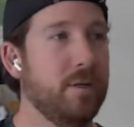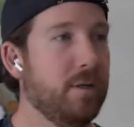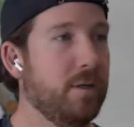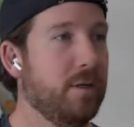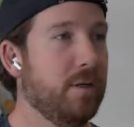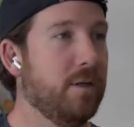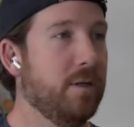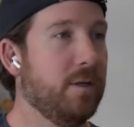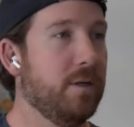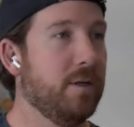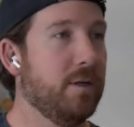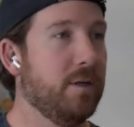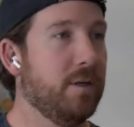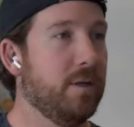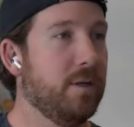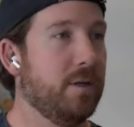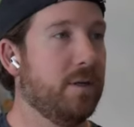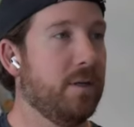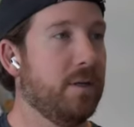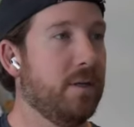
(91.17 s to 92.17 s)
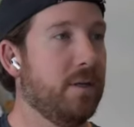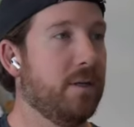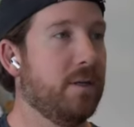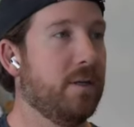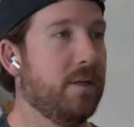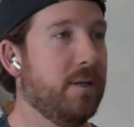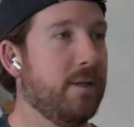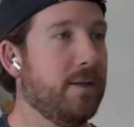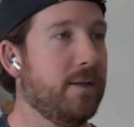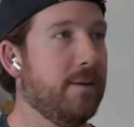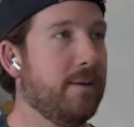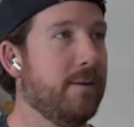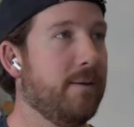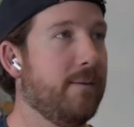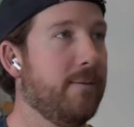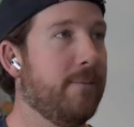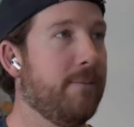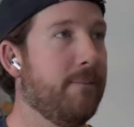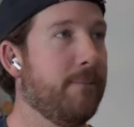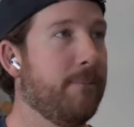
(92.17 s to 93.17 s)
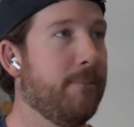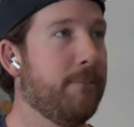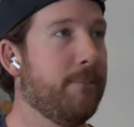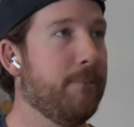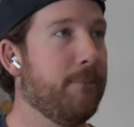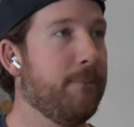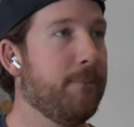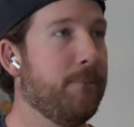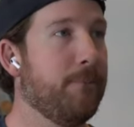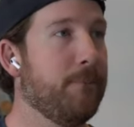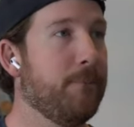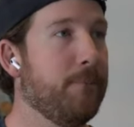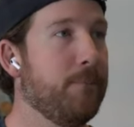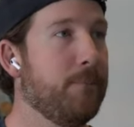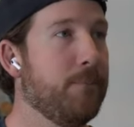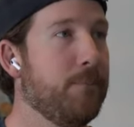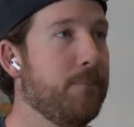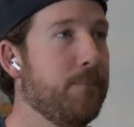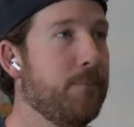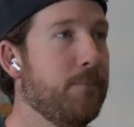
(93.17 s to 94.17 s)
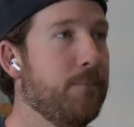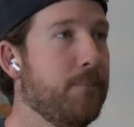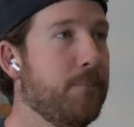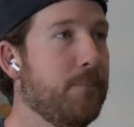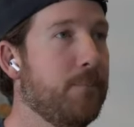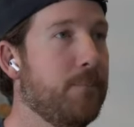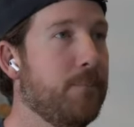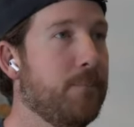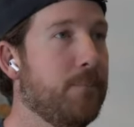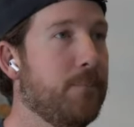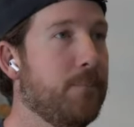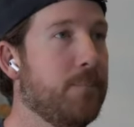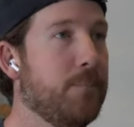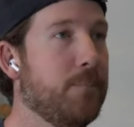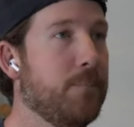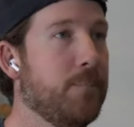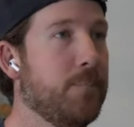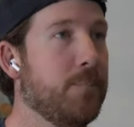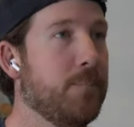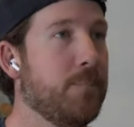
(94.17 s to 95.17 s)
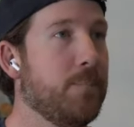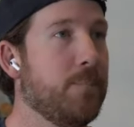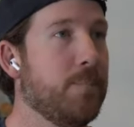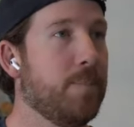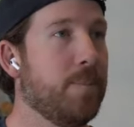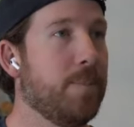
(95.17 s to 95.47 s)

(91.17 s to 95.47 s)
(not speaking)